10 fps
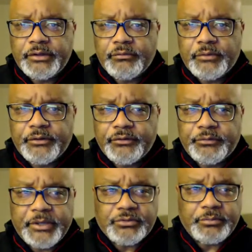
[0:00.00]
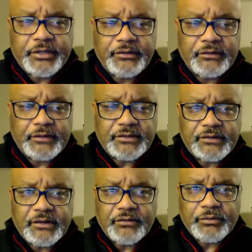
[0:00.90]
is one of those special places that
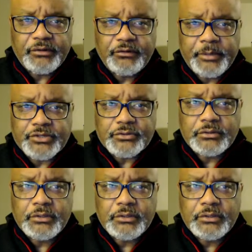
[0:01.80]
just has really special